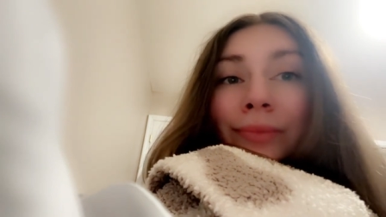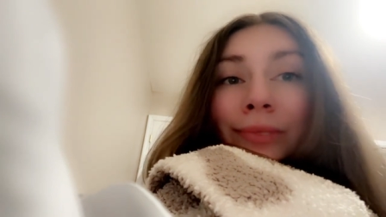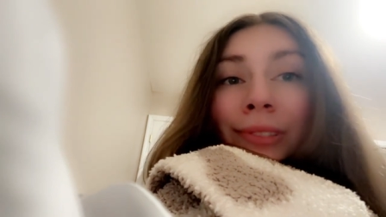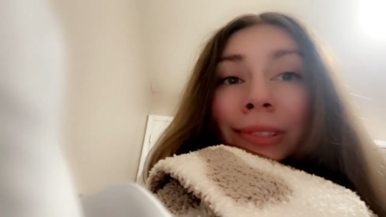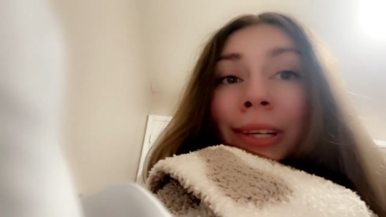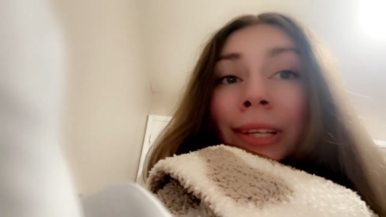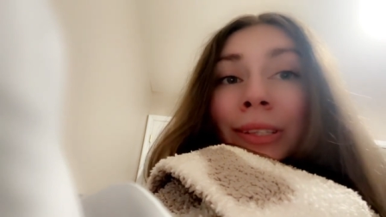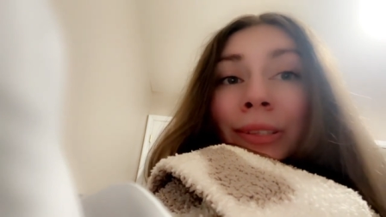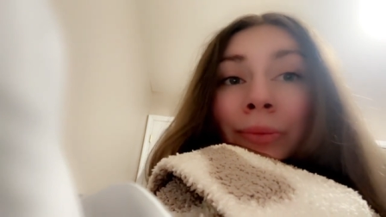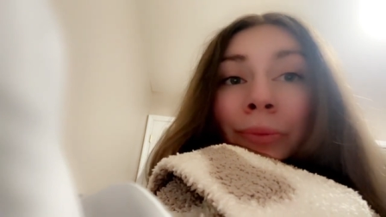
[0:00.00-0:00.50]

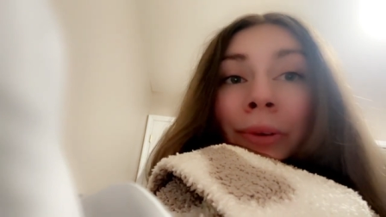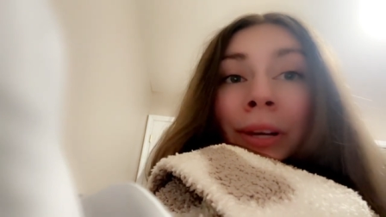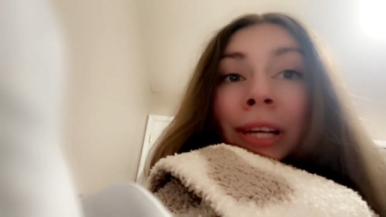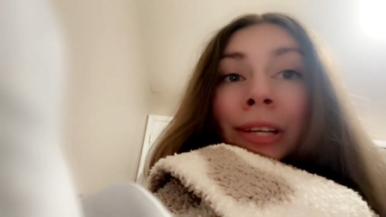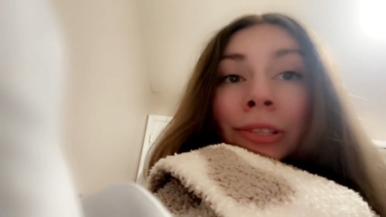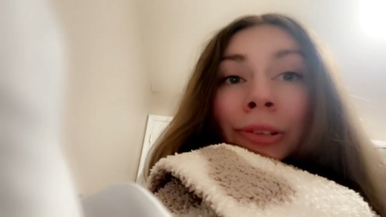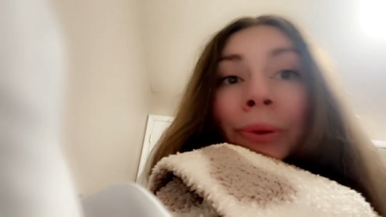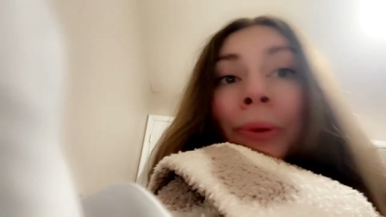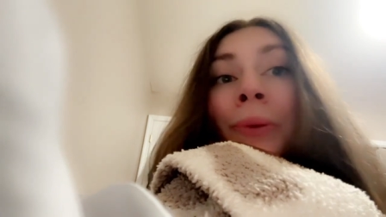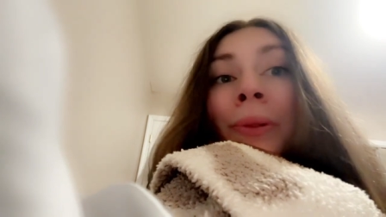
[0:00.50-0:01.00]
just
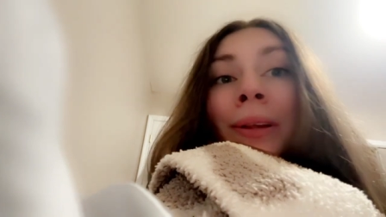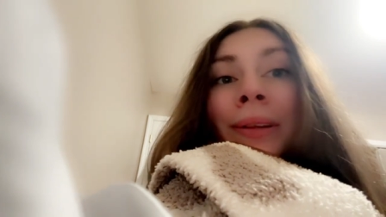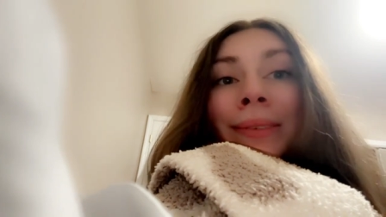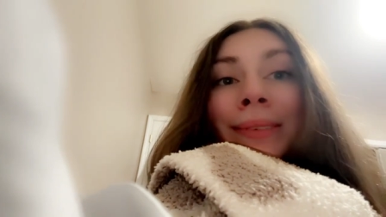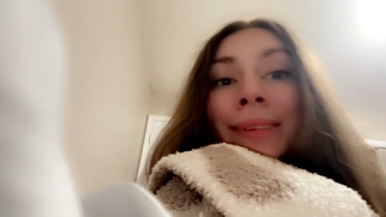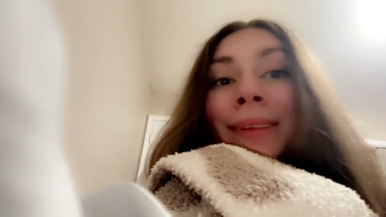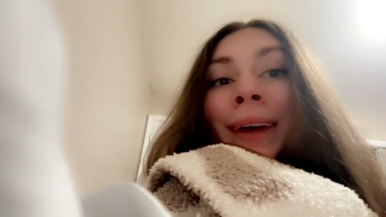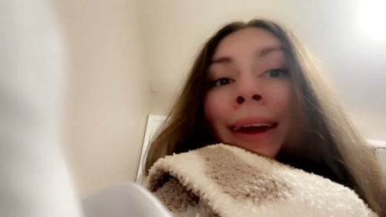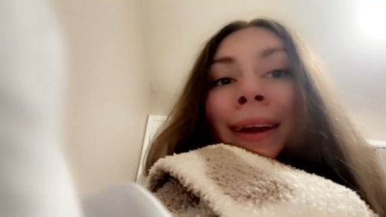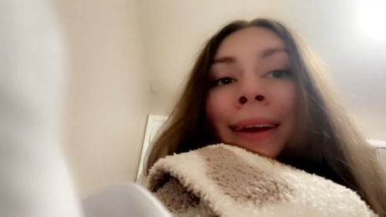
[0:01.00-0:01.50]
redo this
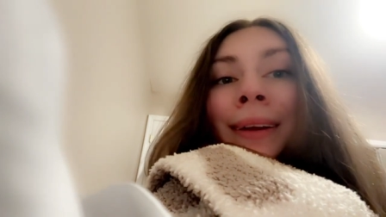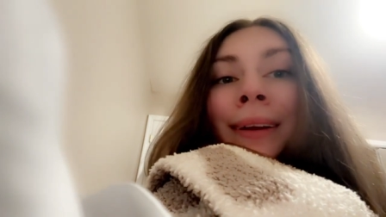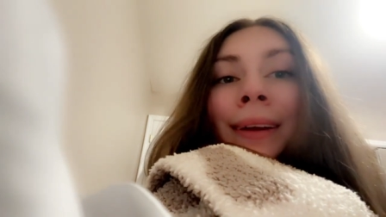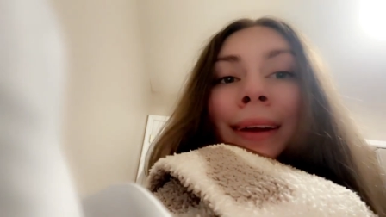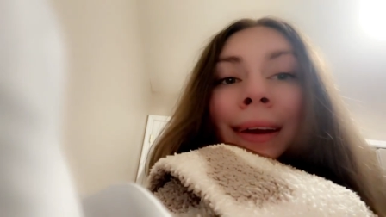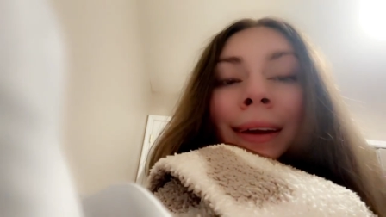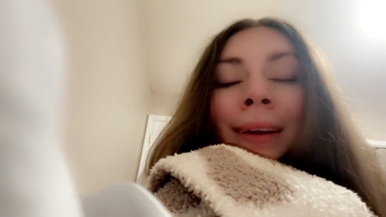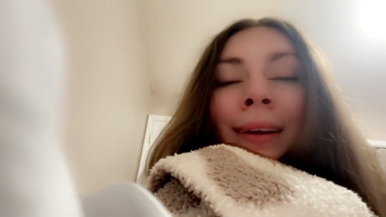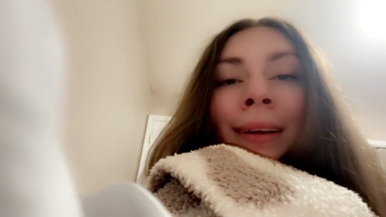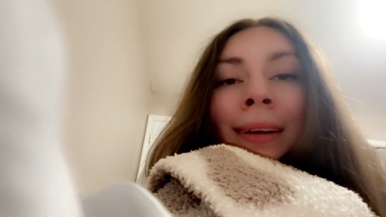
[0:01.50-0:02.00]
thing
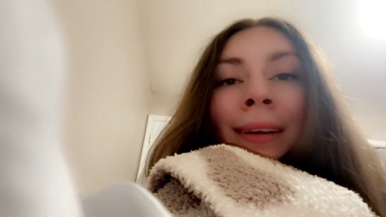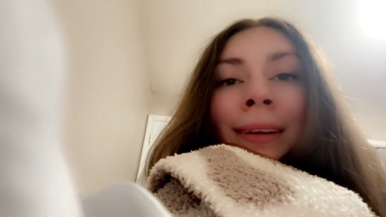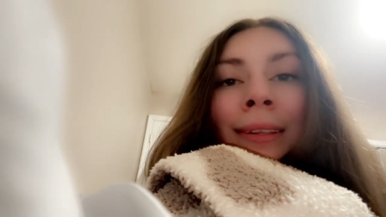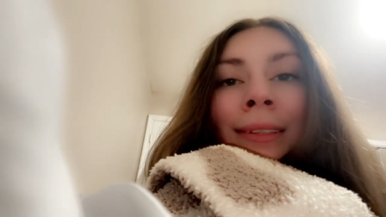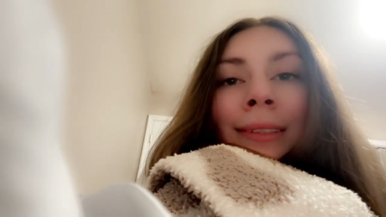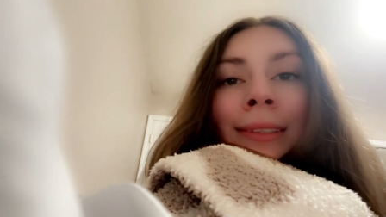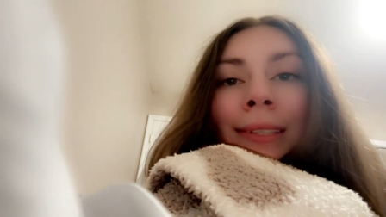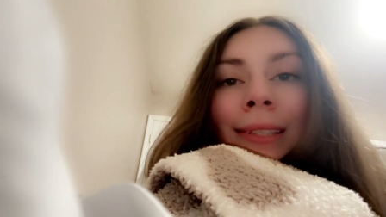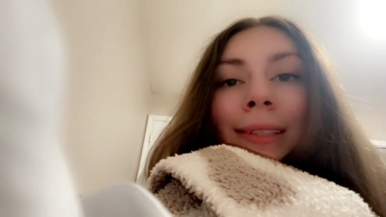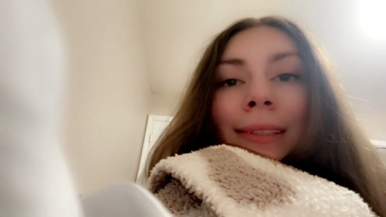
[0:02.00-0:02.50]

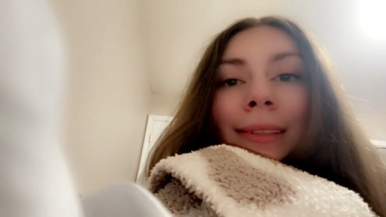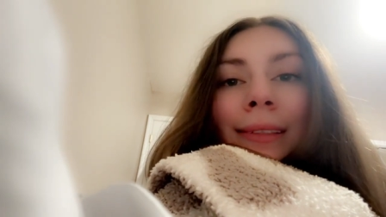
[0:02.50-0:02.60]
and